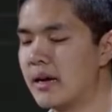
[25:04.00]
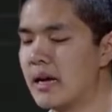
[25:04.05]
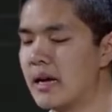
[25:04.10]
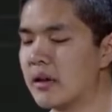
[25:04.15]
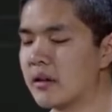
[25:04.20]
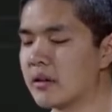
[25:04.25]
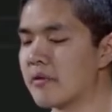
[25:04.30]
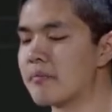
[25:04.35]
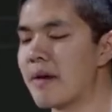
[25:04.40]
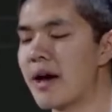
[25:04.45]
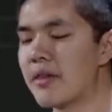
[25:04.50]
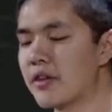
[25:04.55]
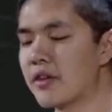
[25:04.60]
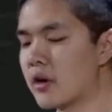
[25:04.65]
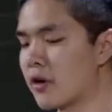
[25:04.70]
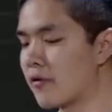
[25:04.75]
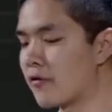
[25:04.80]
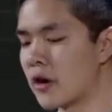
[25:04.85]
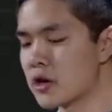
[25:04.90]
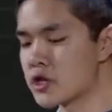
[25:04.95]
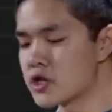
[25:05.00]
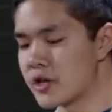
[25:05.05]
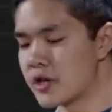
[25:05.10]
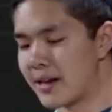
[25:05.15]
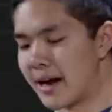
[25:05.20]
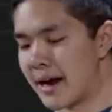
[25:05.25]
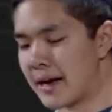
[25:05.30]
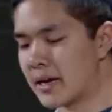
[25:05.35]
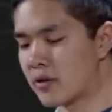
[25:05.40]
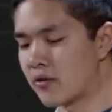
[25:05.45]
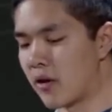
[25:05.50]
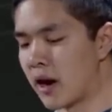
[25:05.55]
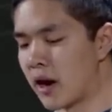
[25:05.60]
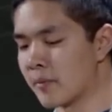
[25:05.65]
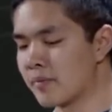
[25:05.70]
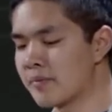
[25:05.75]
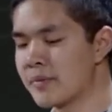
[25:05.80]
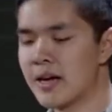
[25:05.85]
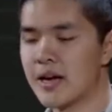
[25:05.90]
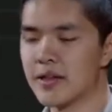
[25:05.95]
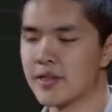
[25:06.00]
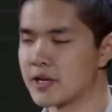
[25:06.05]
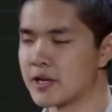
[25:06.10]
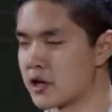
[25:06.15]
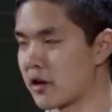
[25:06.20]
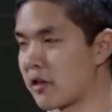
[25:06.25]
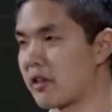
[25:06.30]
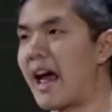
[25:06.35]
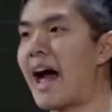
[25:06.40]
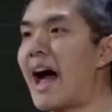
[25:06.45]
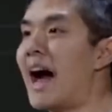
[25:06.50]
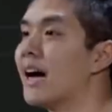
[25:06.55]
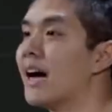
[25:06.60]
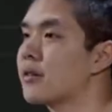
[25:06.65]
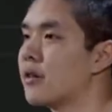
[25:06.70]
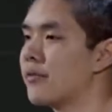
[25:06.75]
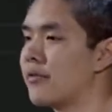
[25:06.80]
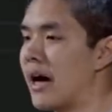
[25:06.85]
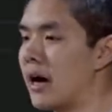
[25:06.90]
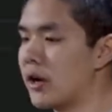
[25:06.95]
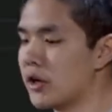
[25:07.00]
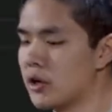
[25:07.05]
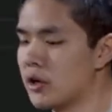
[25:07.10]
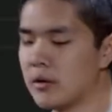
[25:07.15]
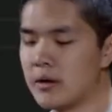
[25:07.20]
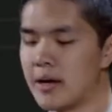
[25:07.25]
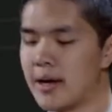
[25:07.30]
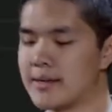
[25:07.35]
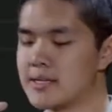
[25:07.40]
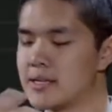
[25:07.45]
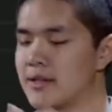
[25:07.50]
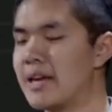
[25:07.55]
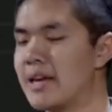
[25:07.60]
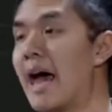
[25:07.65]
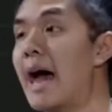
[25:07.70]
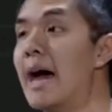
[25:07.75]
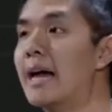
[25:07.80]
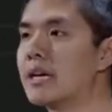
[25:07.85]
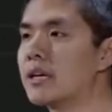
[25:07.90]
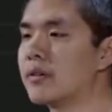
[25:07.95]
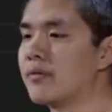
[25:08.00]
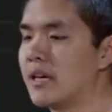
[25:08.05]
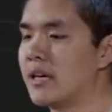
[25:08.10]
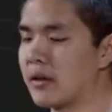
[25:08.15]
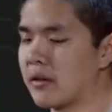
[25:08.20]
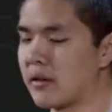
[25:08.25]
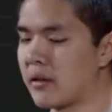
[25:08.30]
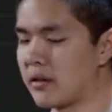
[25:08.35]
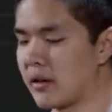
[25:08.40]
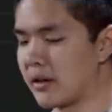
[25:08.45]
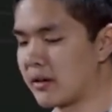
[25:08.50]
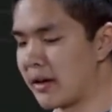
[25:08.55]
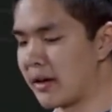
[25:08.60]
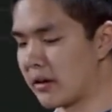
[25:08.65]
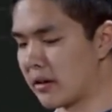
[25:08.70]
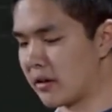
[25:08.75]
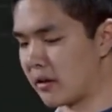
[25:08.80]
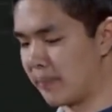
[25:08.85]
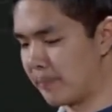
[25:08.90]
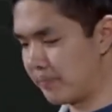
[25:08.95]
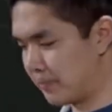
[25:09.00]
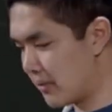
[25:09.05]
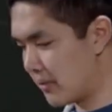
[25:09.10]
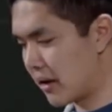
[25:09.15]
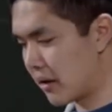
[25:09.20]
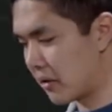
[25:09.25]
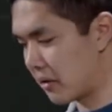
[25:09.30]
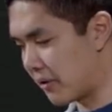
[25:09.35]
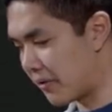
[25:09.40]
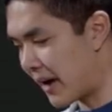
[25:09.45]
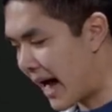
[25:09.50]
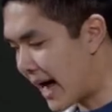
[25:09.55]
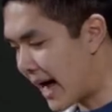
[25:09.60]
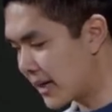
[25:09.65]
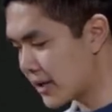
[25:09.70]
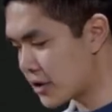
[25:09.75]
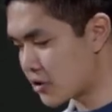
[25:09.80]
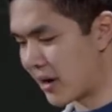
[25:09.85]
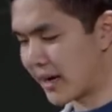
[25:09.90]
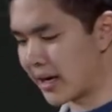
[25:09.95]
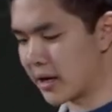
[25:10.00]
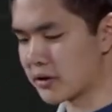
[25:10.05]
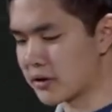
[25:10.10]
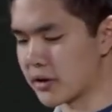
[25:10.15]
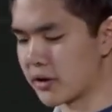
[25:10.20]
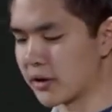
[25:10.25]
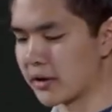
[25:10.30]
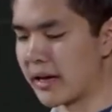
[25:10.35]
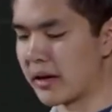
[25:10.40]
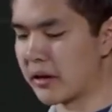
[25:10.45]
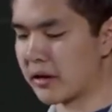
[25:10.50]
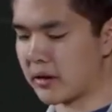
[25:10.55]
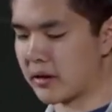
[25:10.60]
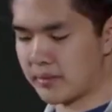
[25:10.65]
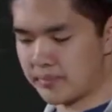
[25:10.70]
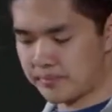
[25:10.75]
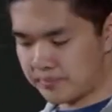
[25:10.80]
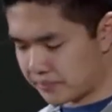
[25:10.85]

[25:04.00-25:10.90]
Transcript: is a method or function that I can run that just adds a value to the end of an existing list. So I've added Draco to the list.